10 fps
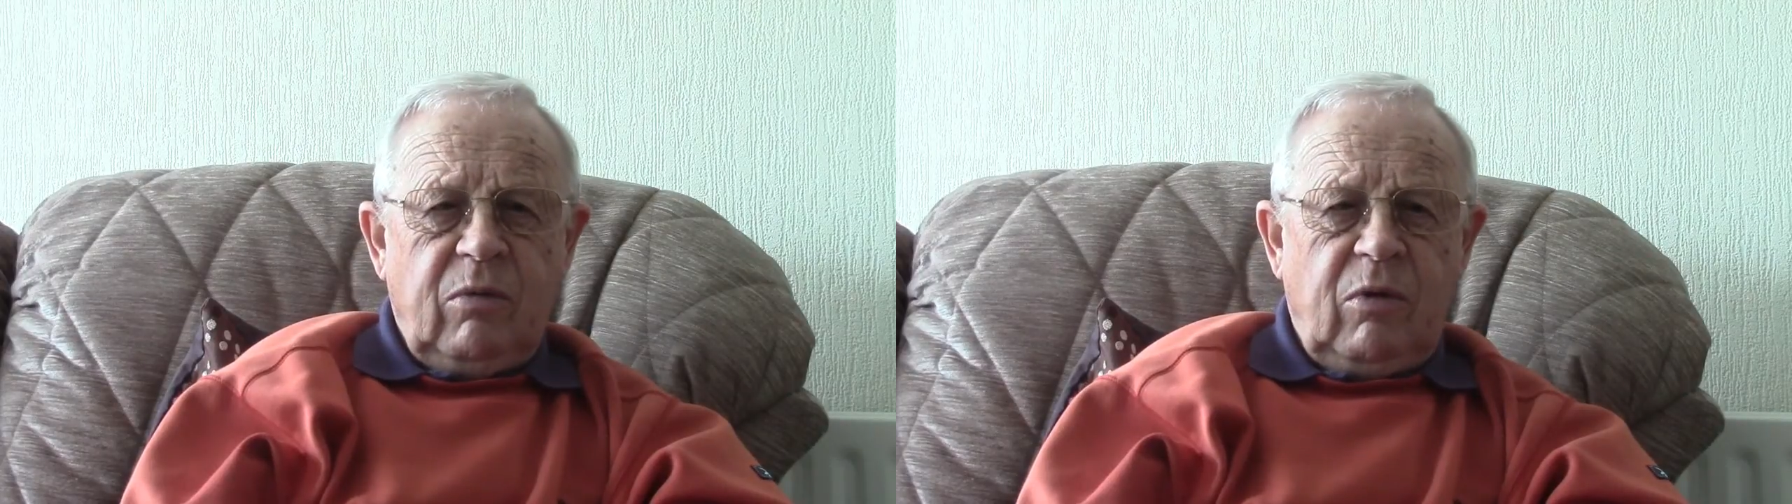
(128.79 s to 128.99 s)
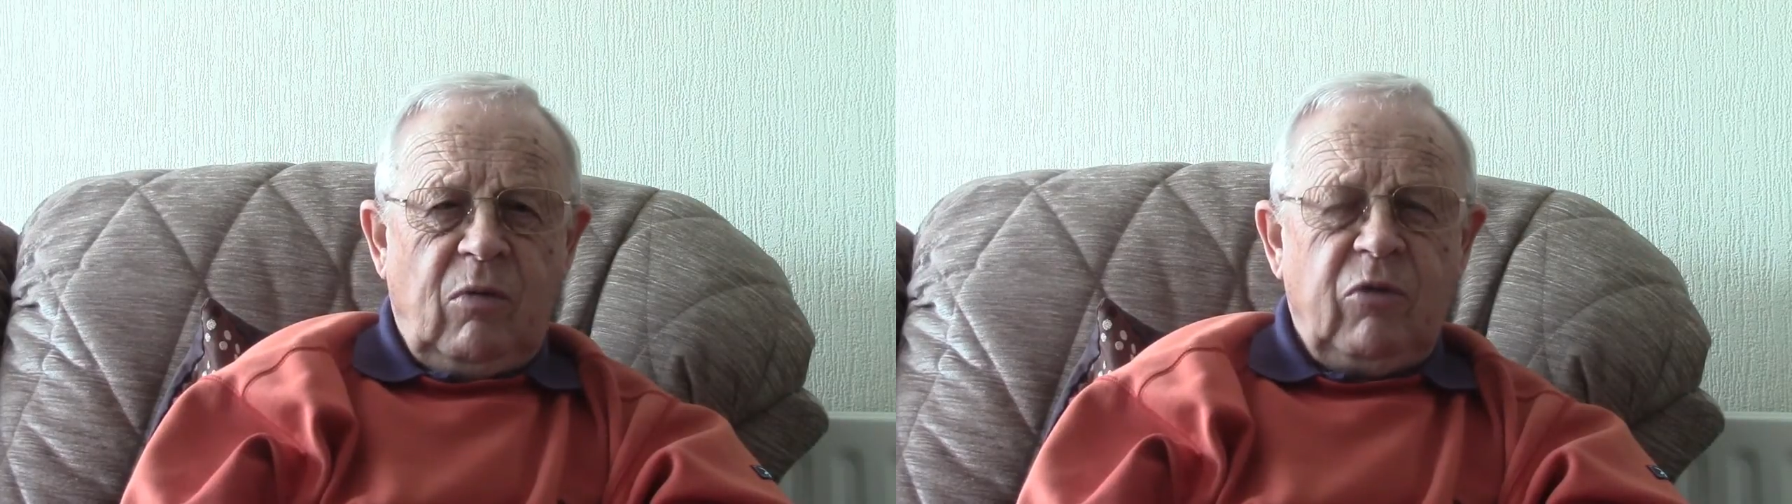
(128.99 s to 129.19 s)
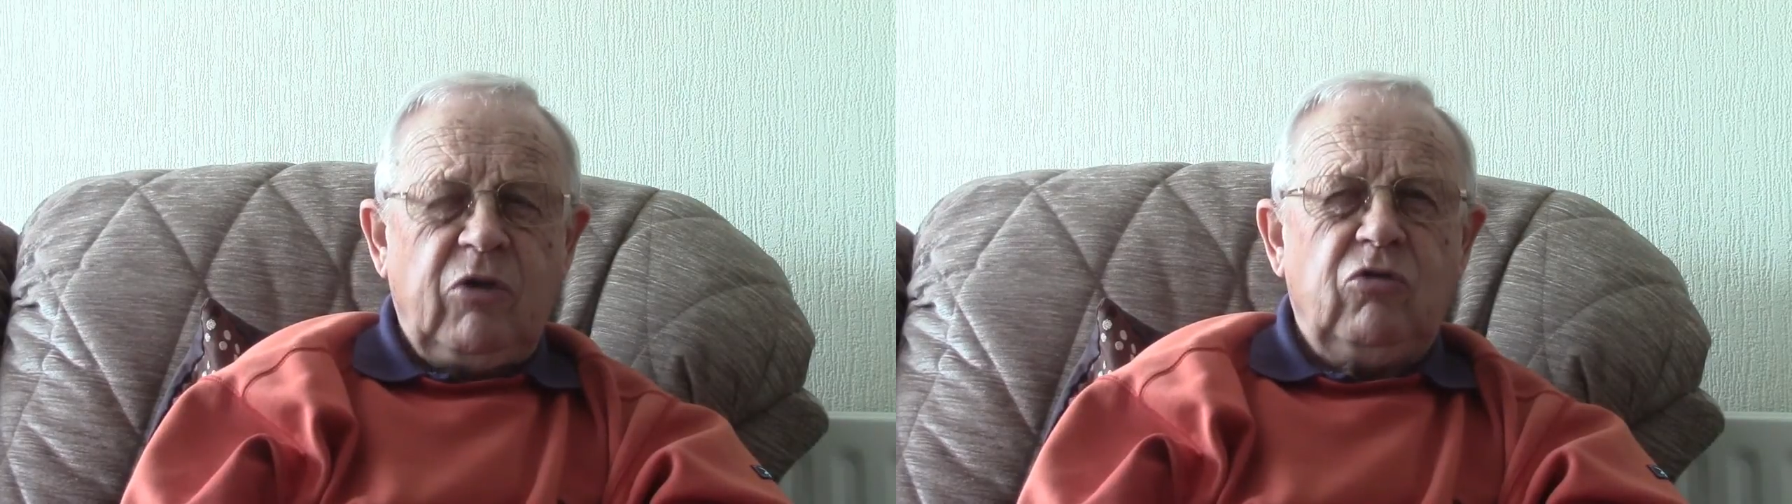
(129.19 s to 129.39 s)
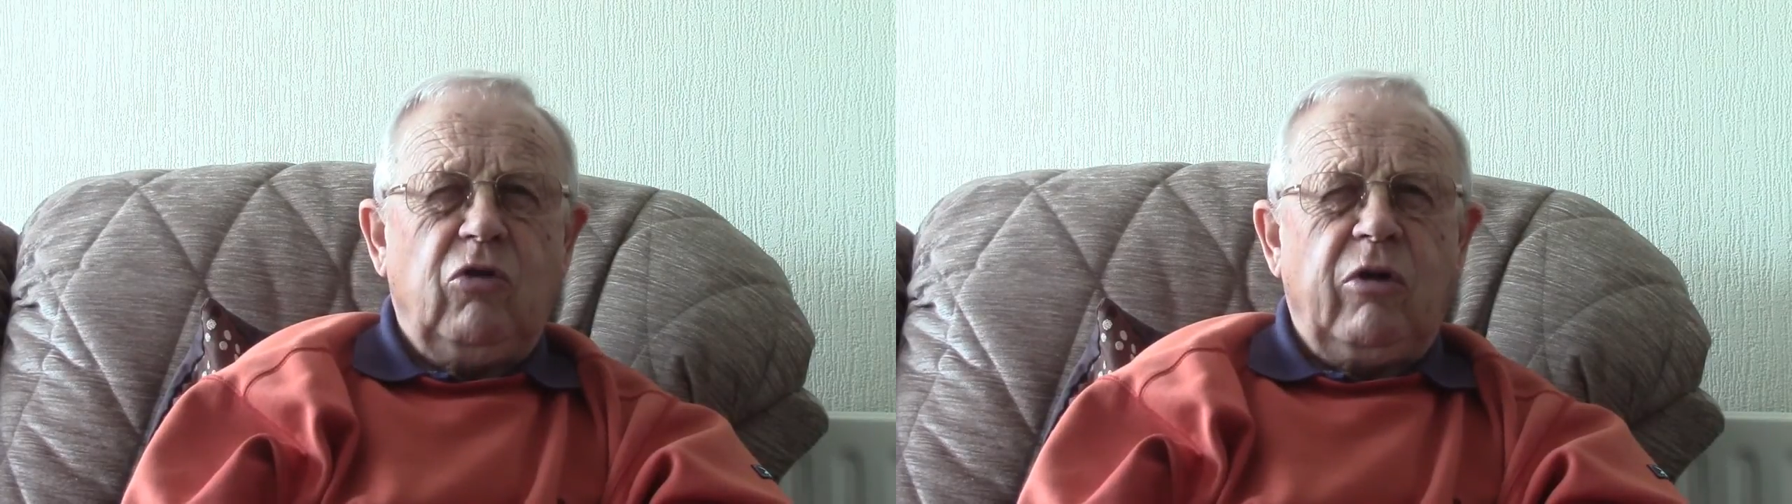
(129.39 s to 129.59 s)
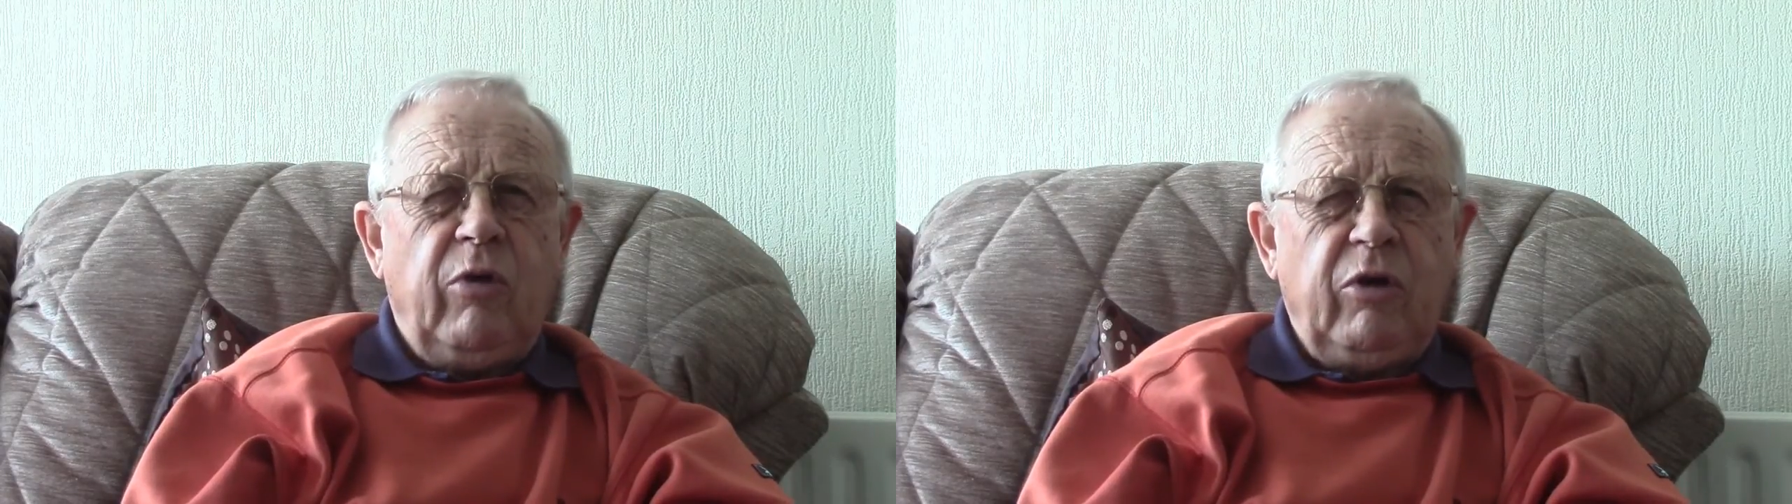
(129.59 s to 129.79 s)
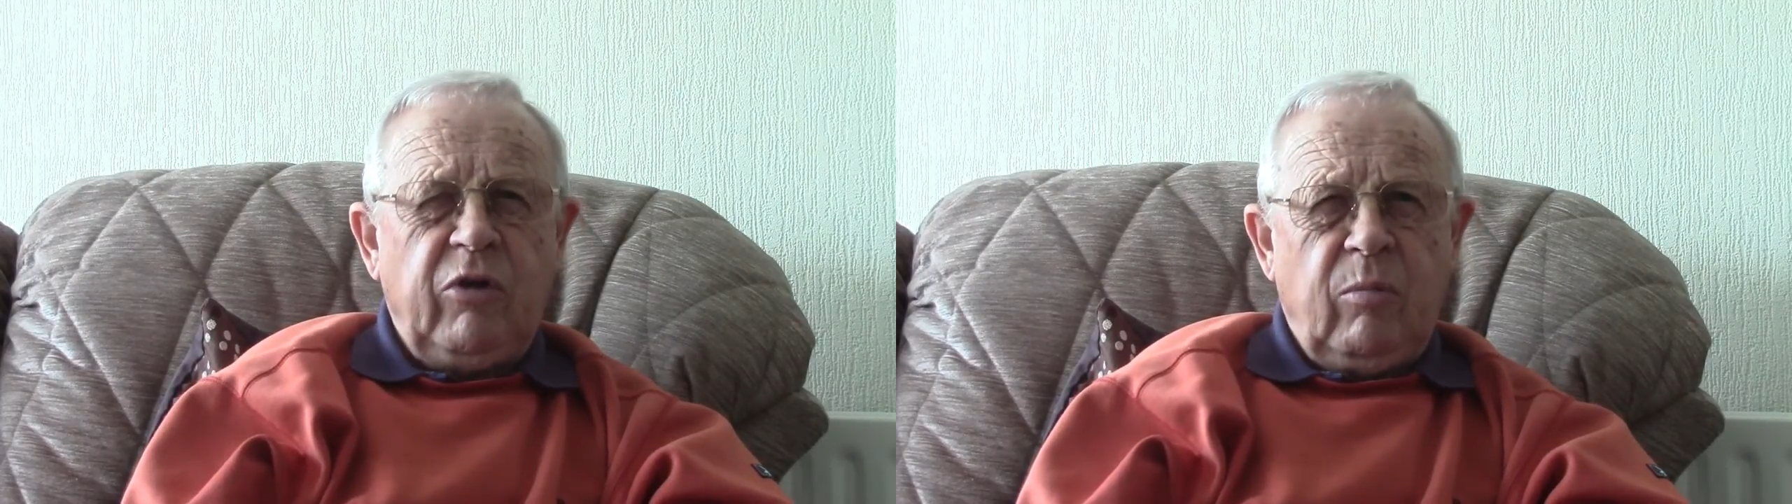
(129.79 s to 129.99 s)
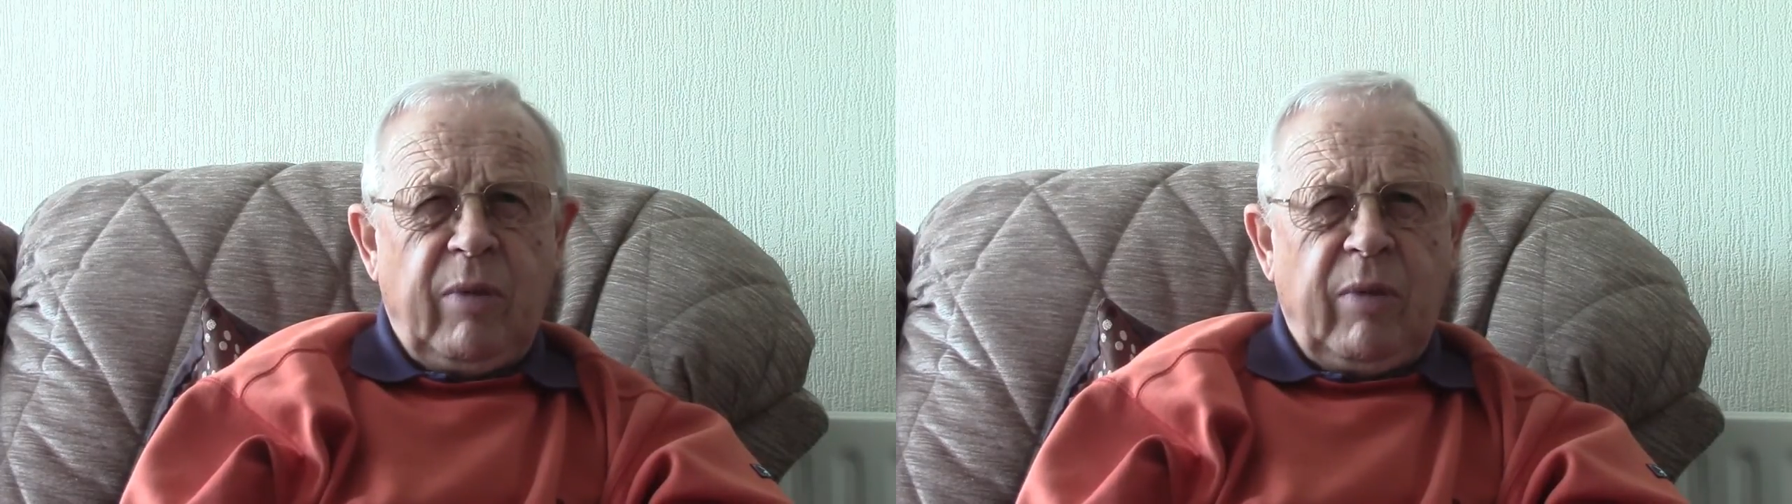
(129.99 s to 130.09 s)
on Victoria Road in